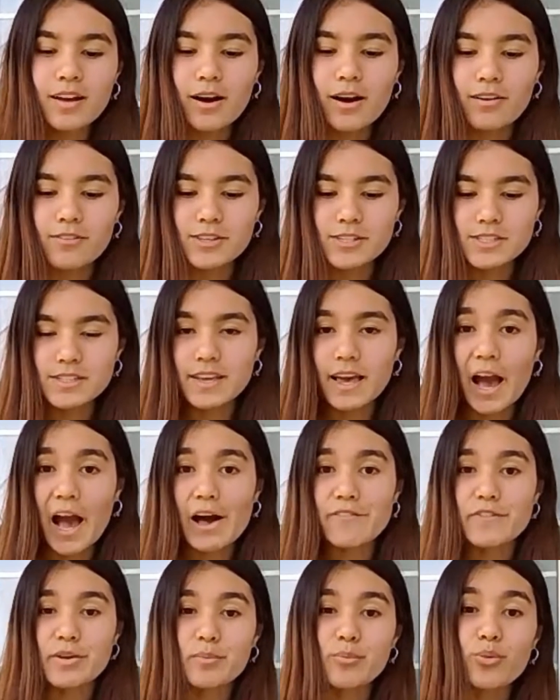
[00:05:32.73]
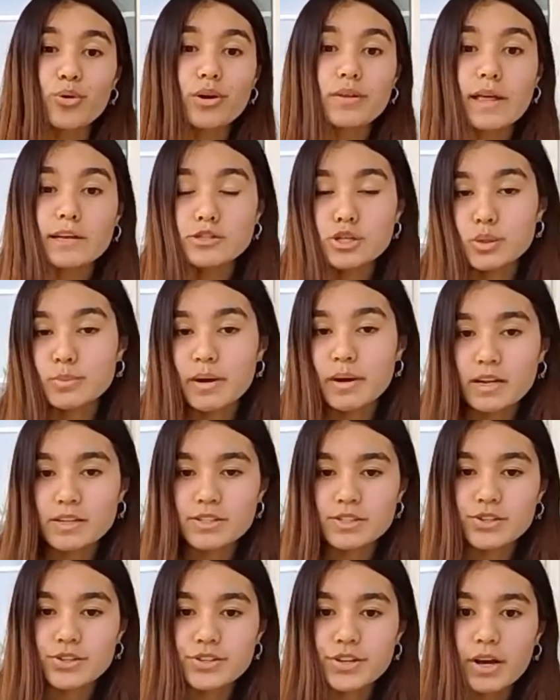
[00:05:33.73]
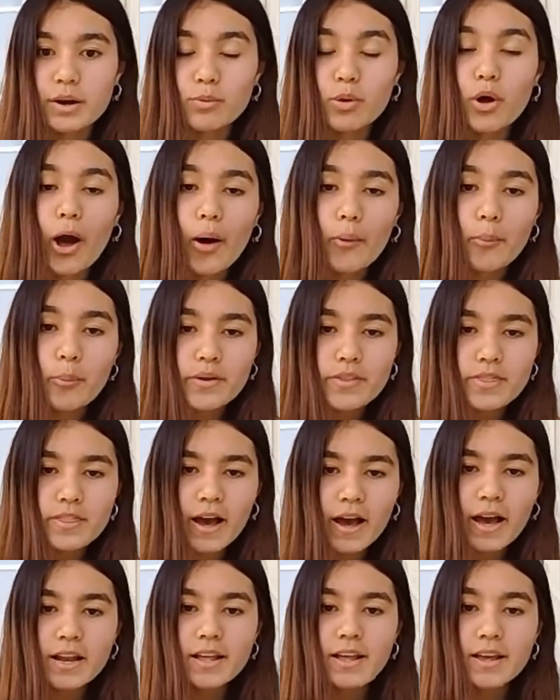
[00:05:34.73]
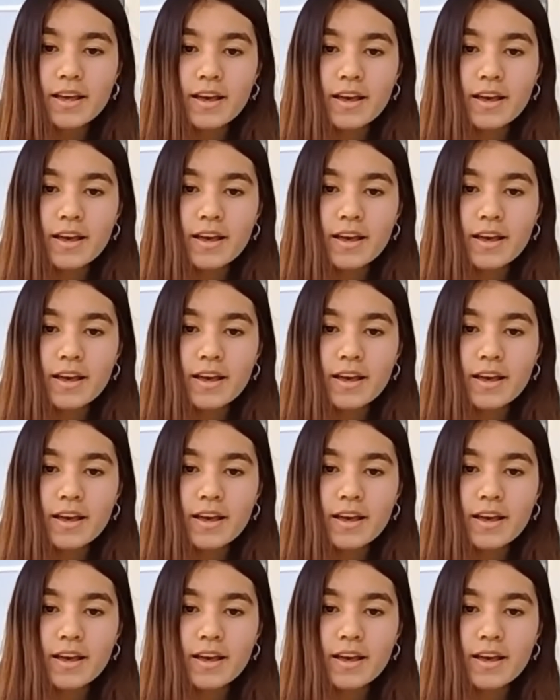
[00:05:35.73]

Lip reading: obviously having more electric bacteria will help with that,